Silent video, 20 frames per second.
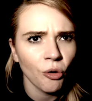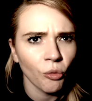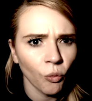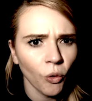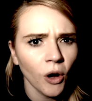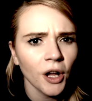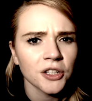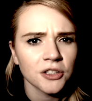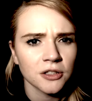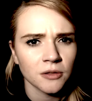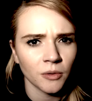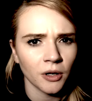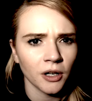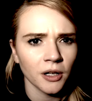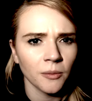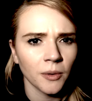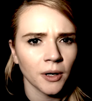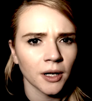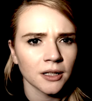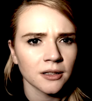what do I
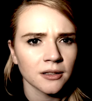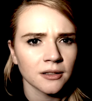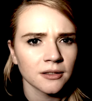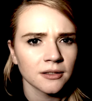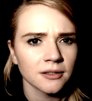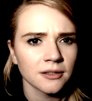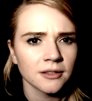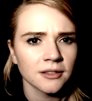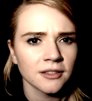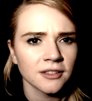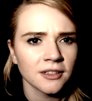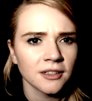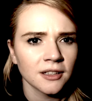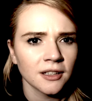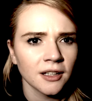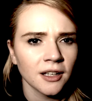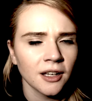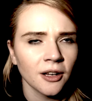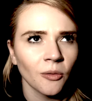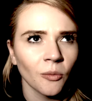want?
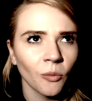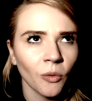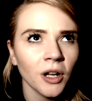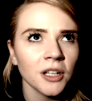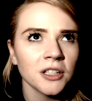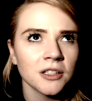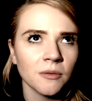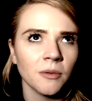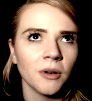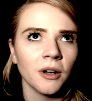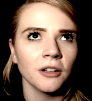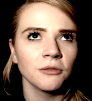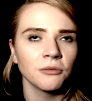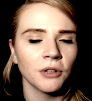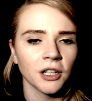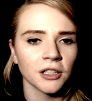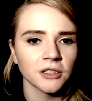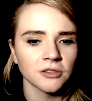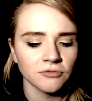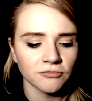What do I
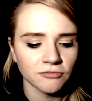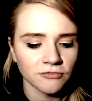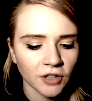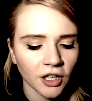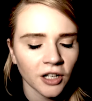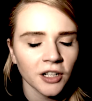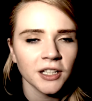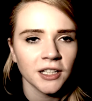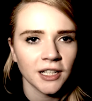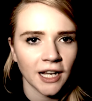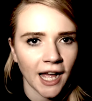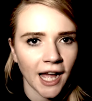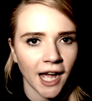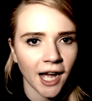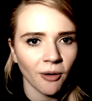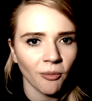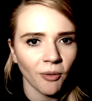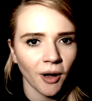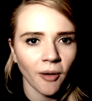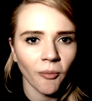want right
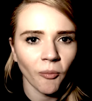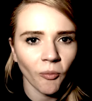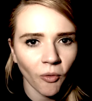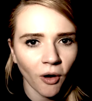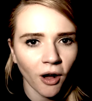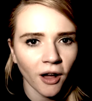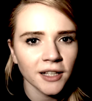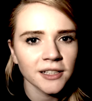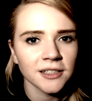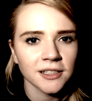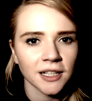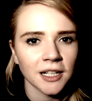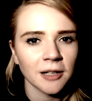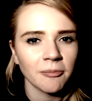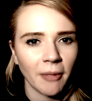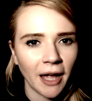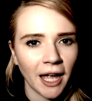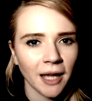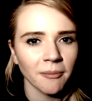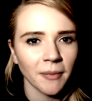now, and what is going to
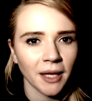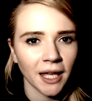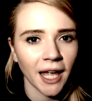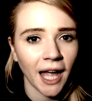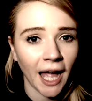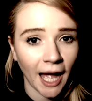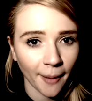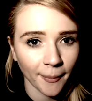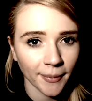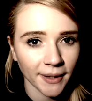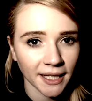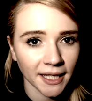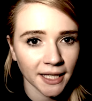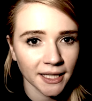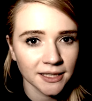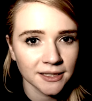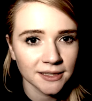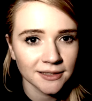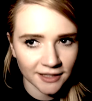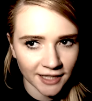make me happy?
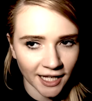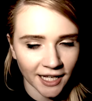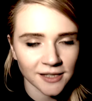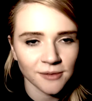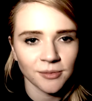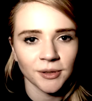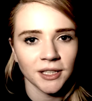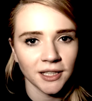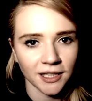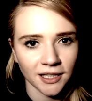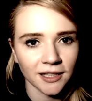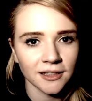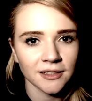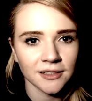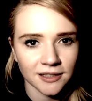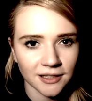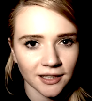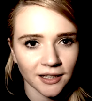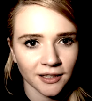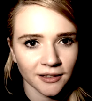That's what you need
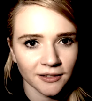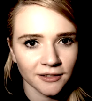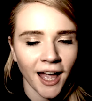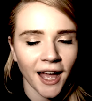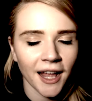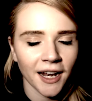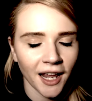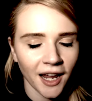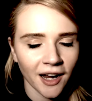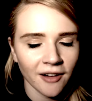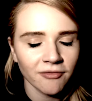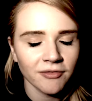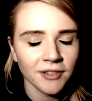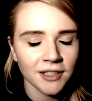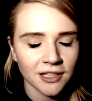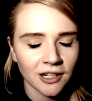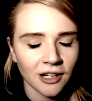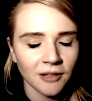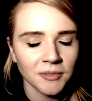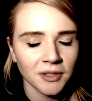to do. And every
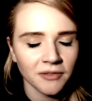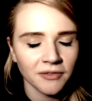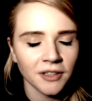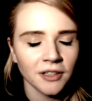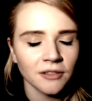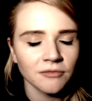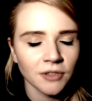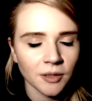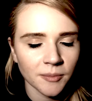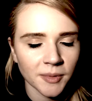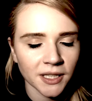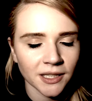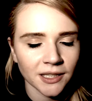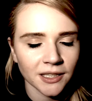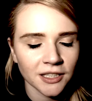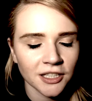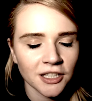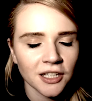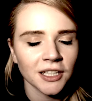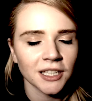time you feel
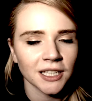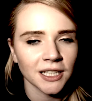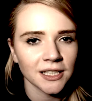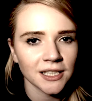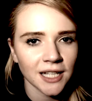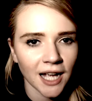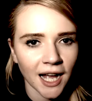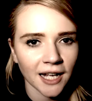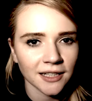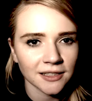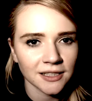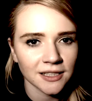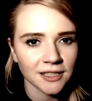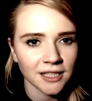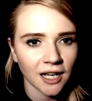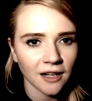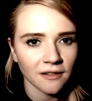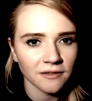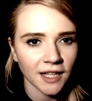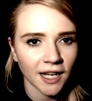rubbish, you need to ask
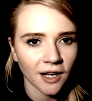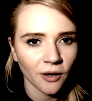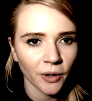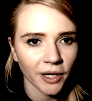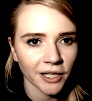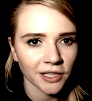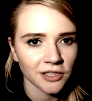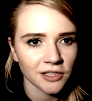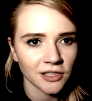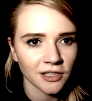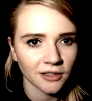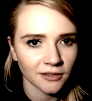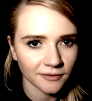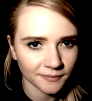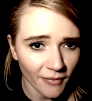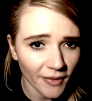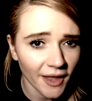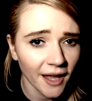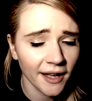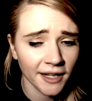yourself that question.
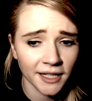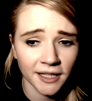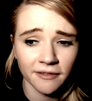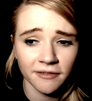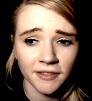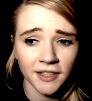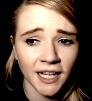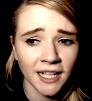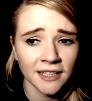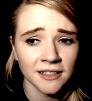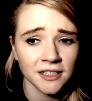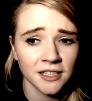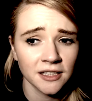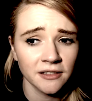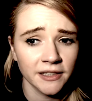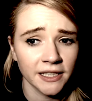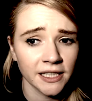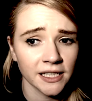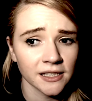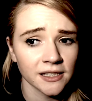And if the answer
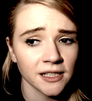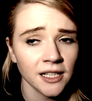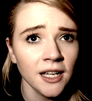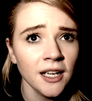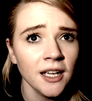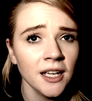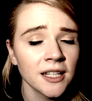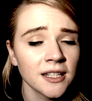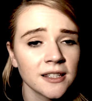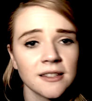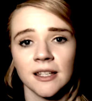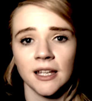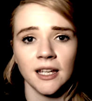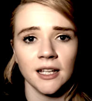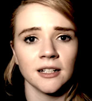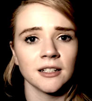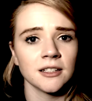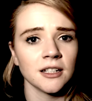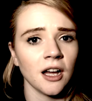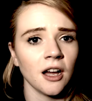is sit in
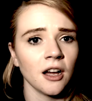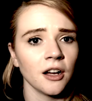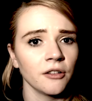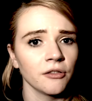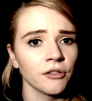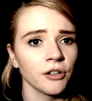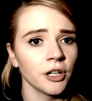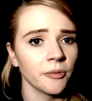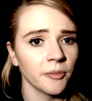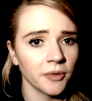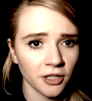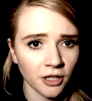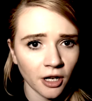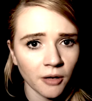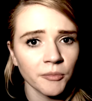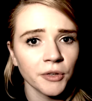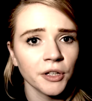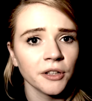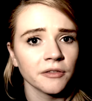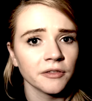a dark room and not
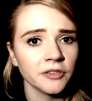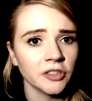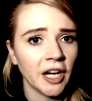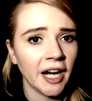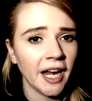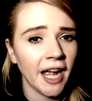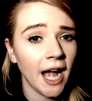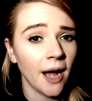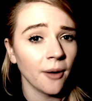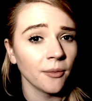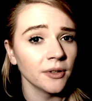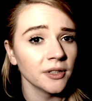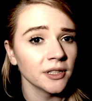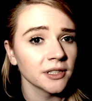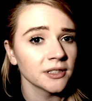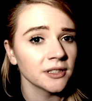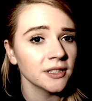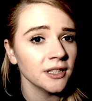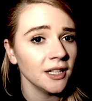move for 8 hours,